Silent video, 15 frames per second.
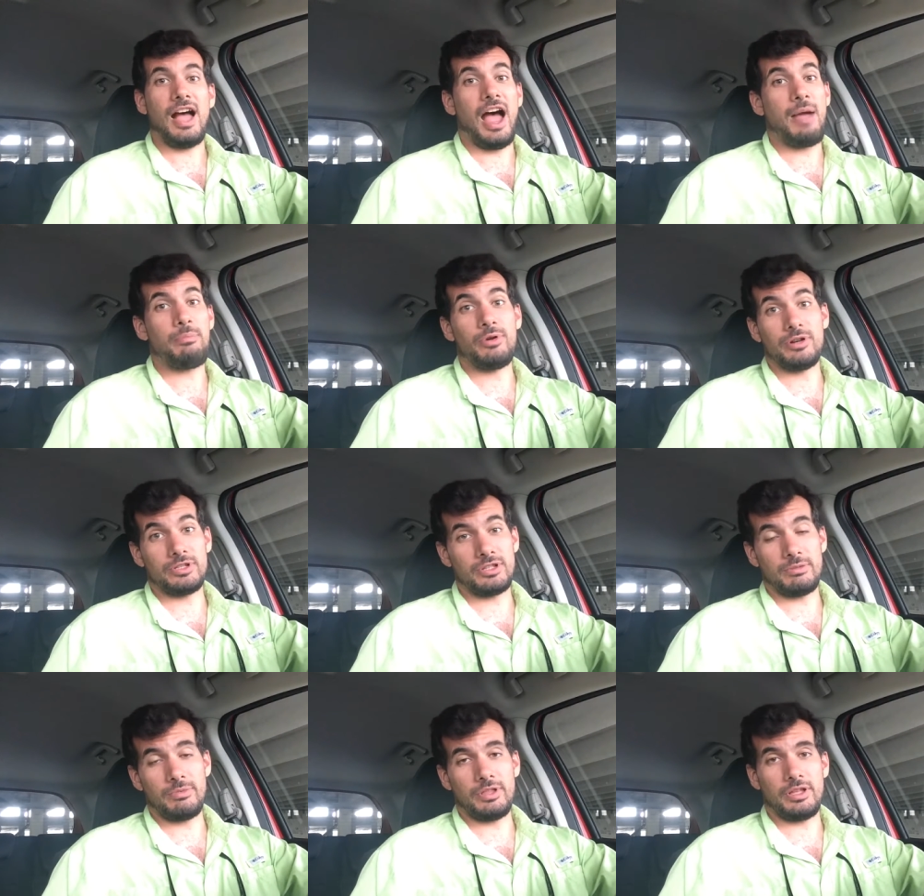I
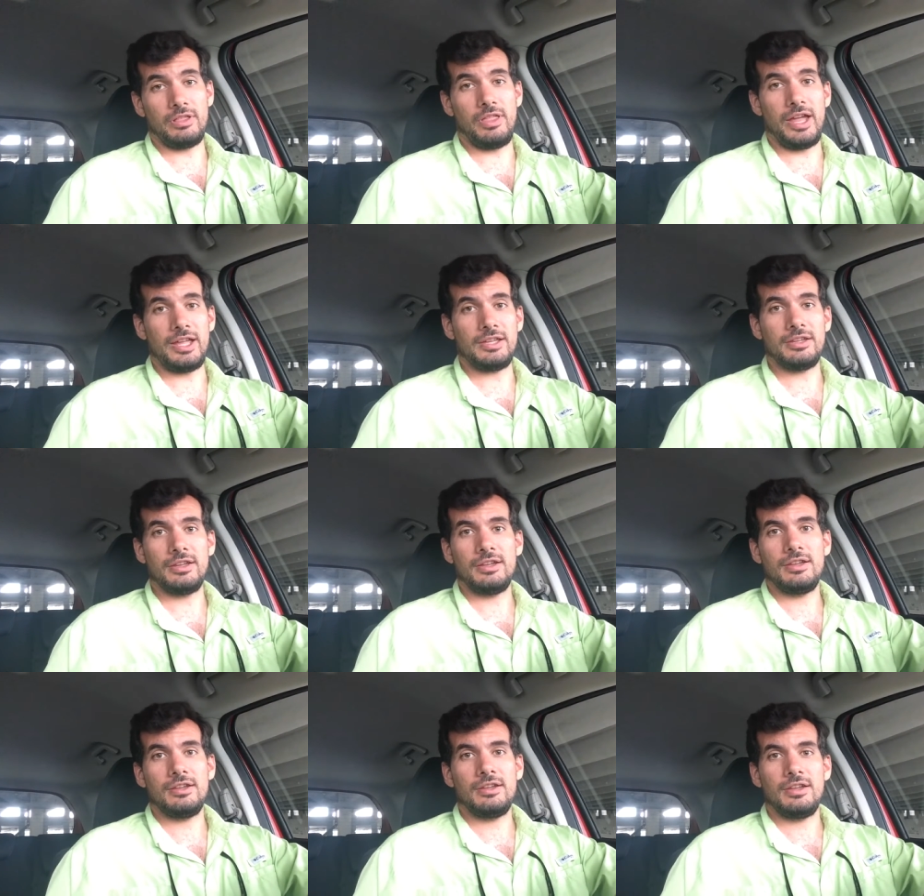personally really like.
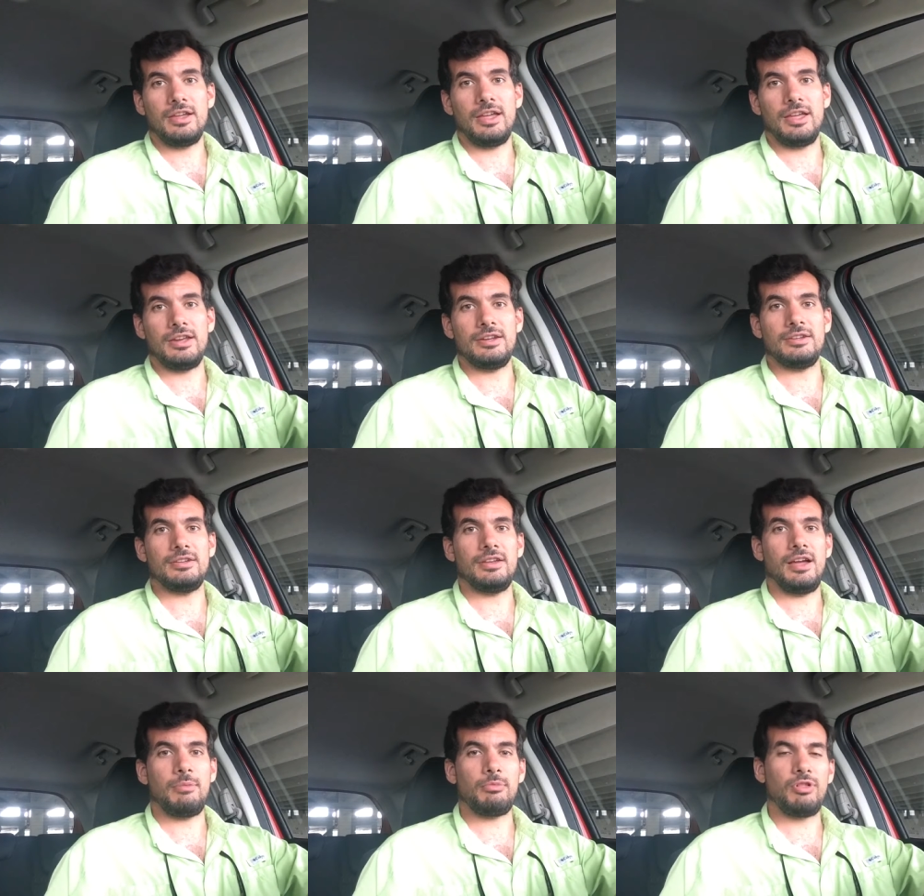
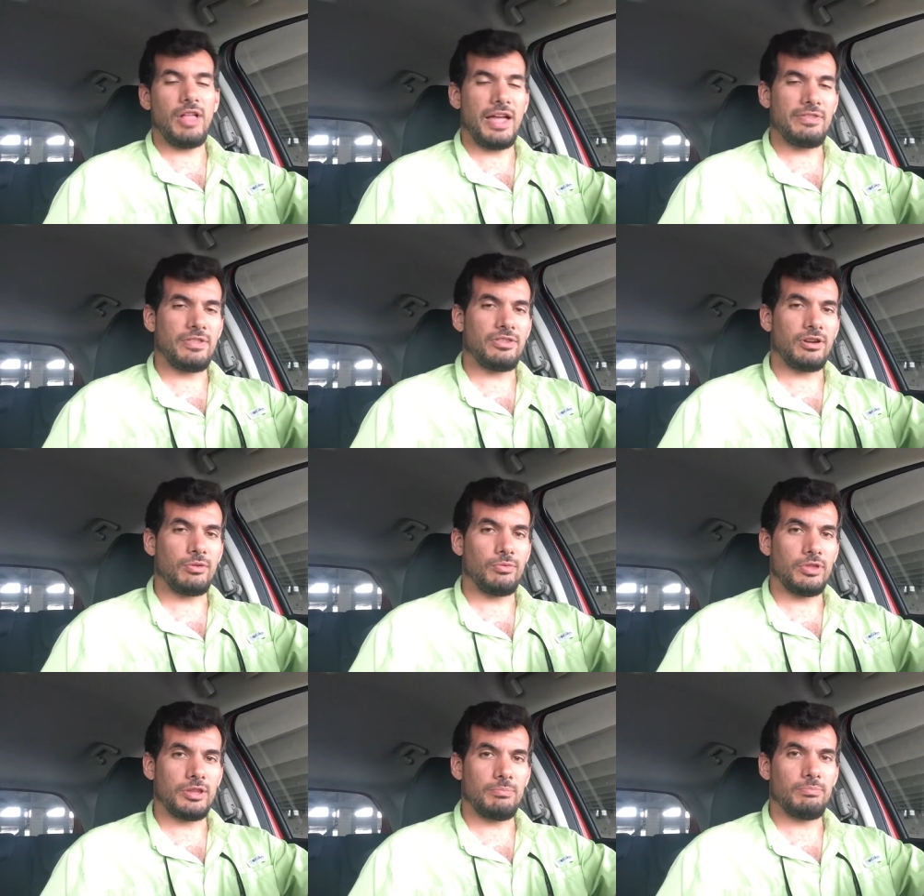And I'm glad that
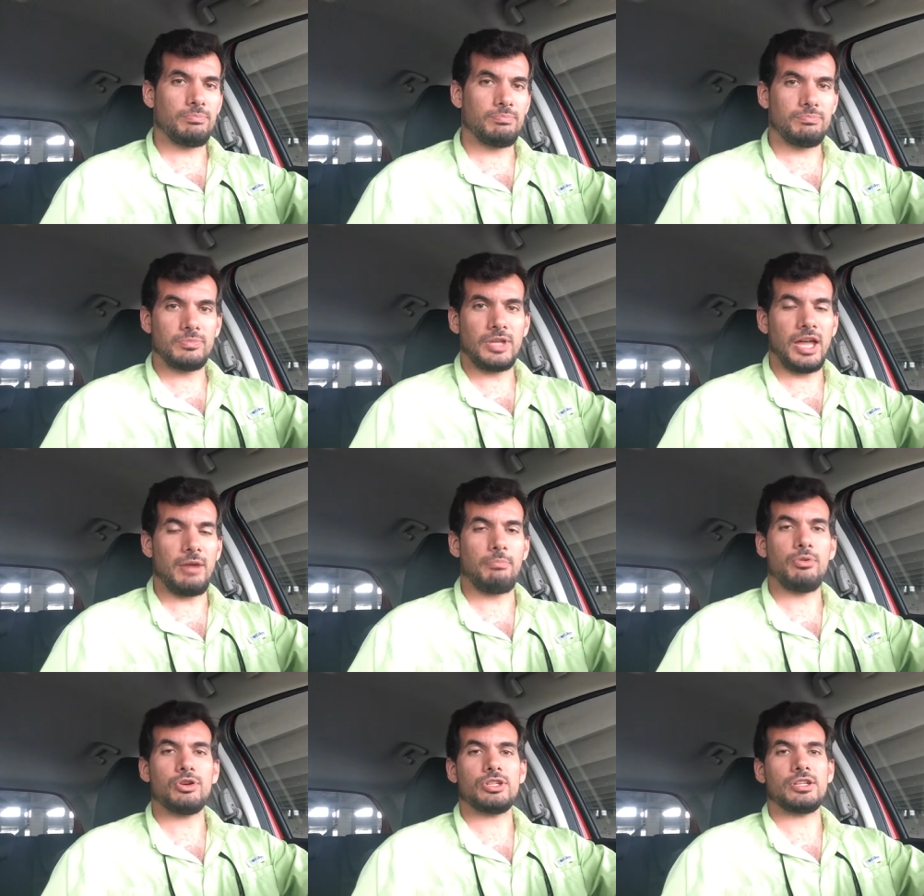they're really
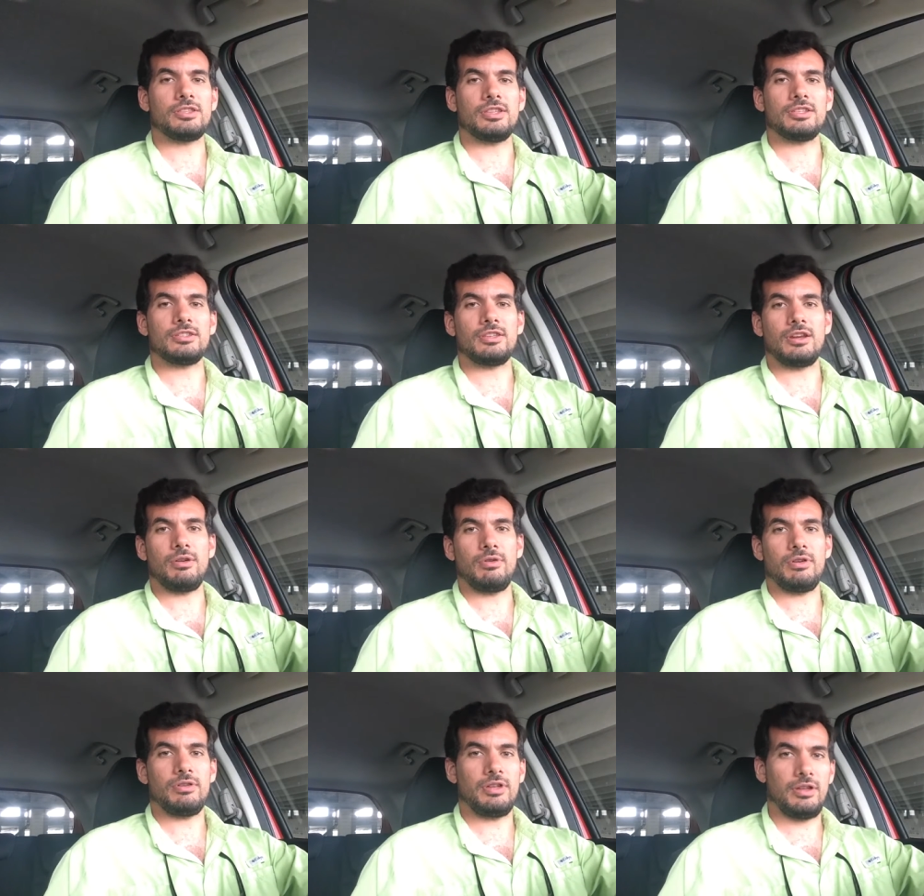kind of pushing this,
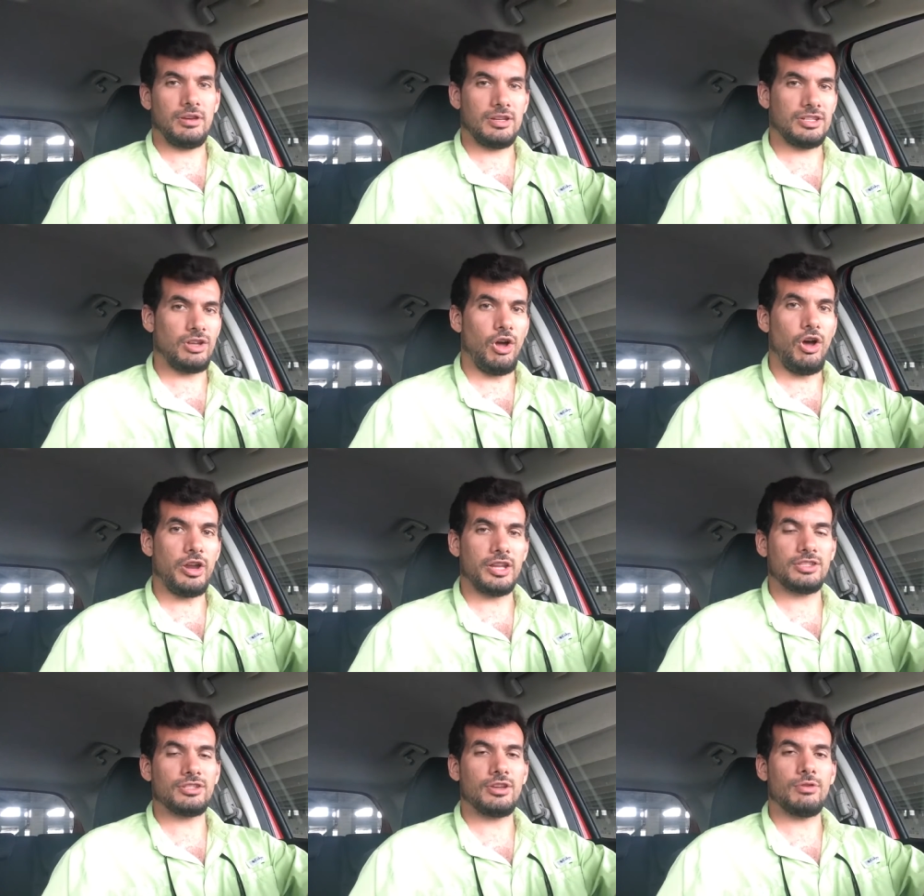and
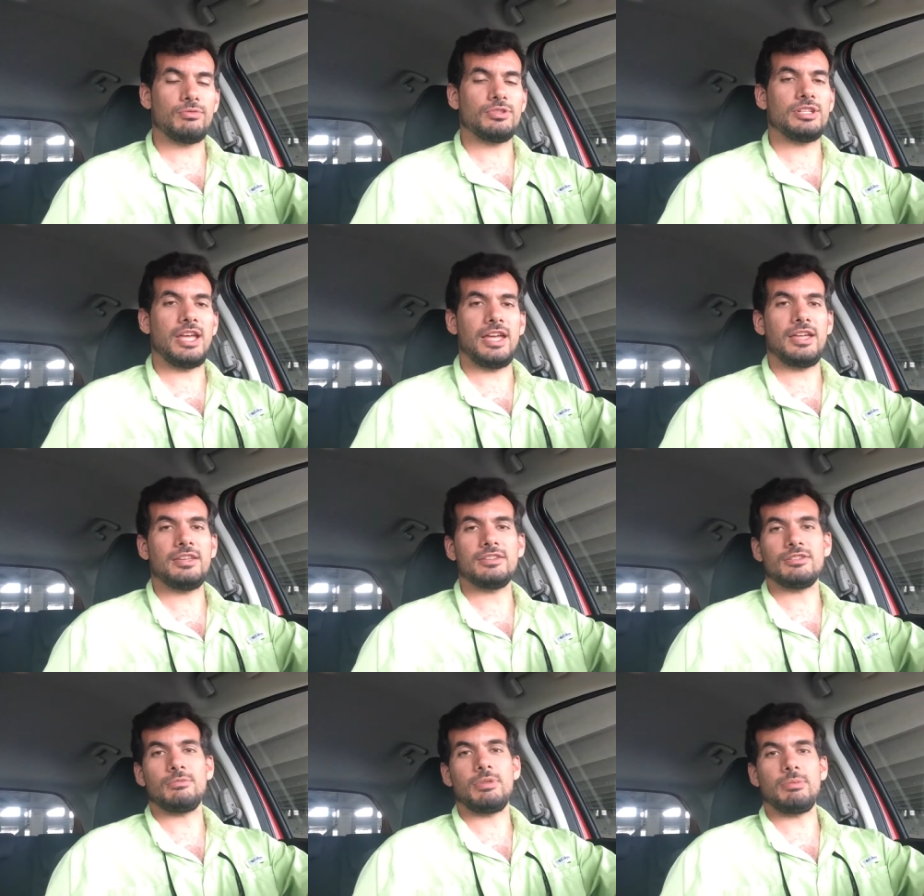on its own
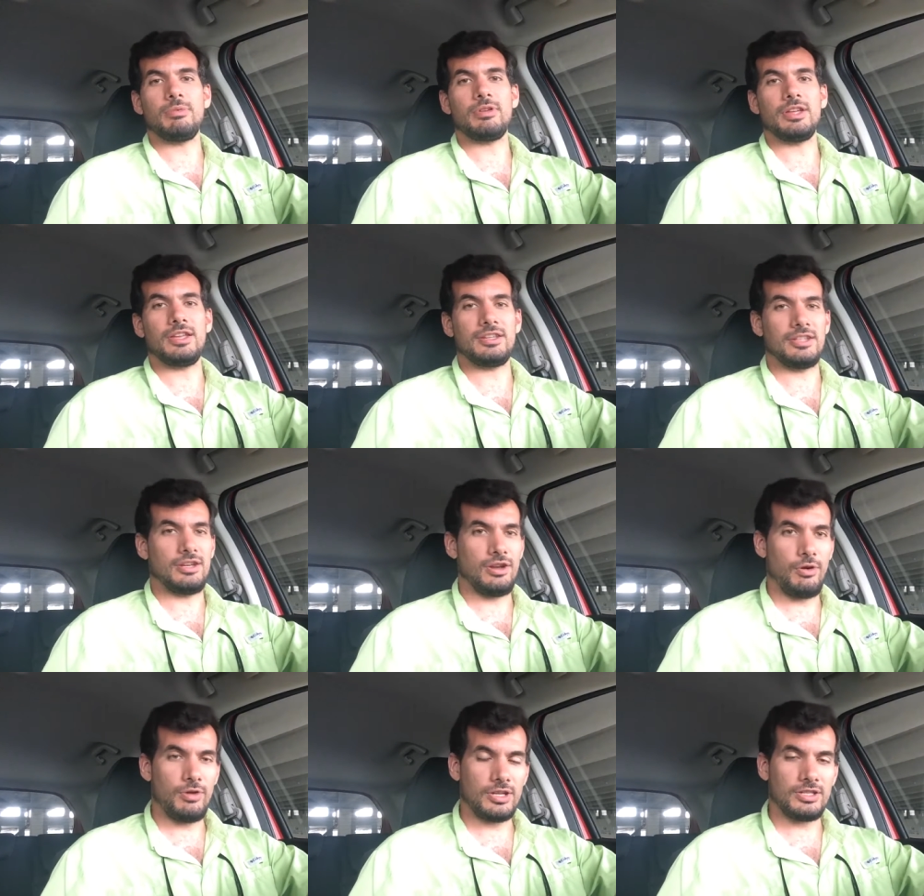day, so people can get to
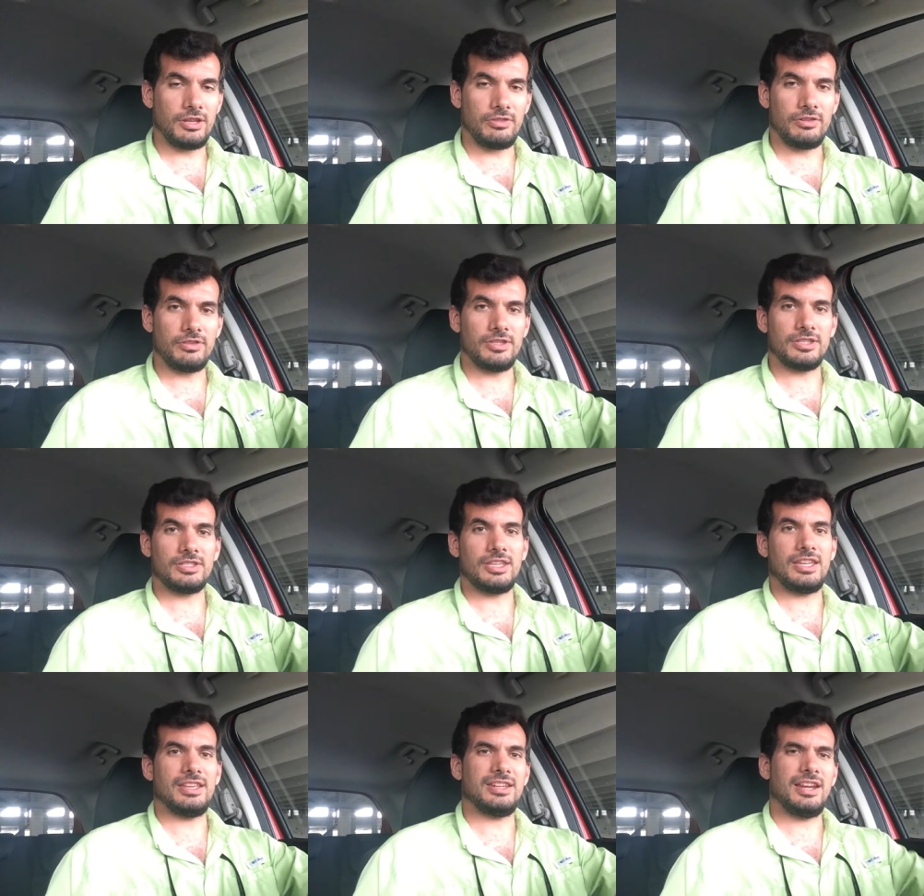know each other in the
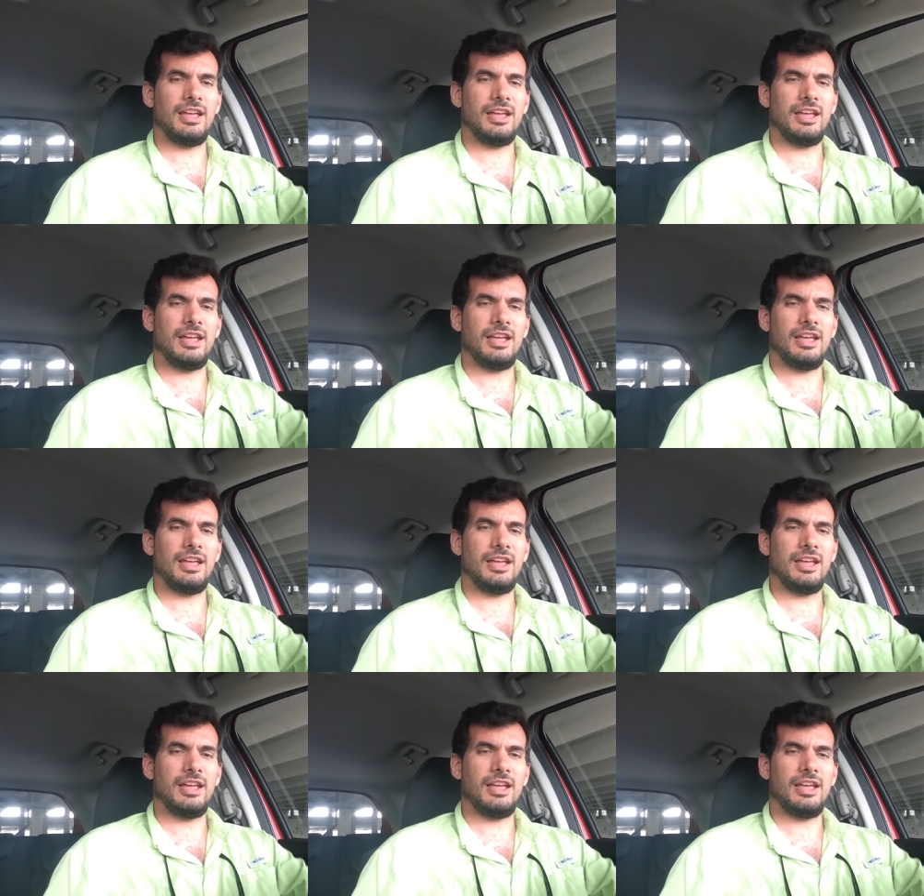scene.